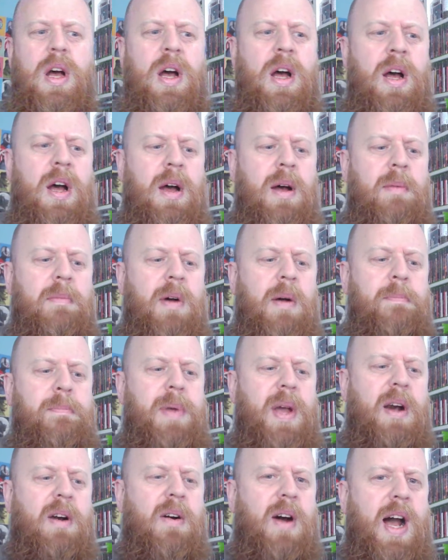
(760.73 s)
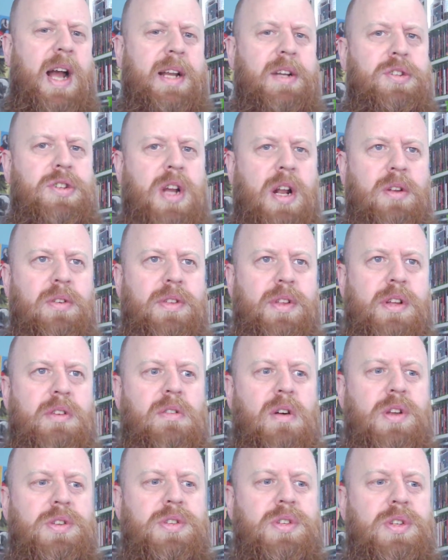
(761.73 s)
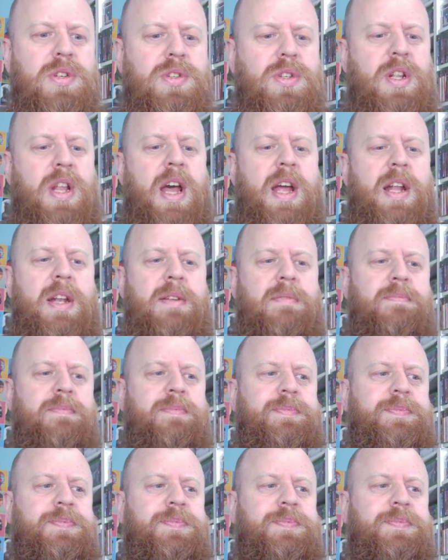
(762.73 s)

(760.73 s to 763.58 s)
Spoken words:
A bit like Shadow of the Colossus, and then